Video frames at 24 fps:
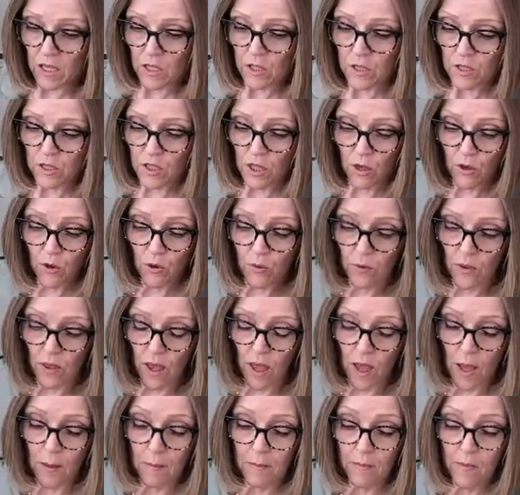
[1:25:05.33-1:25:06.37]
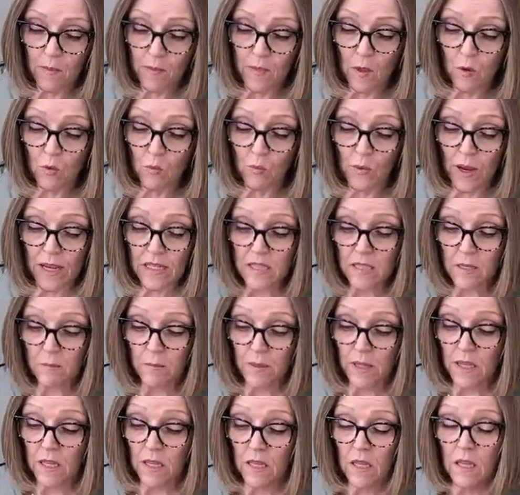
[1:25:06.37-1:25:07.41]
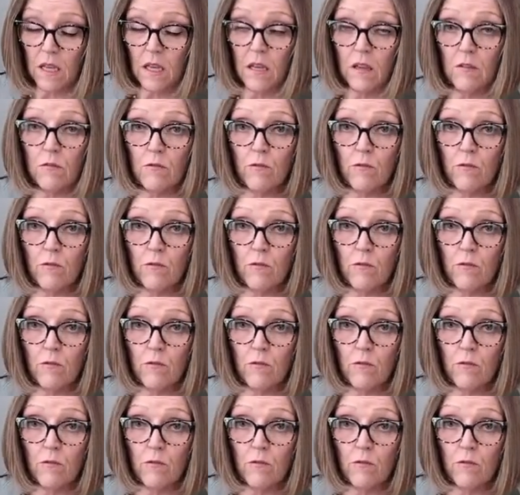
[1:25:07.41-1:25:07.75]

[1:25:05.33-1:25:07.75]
So the recipe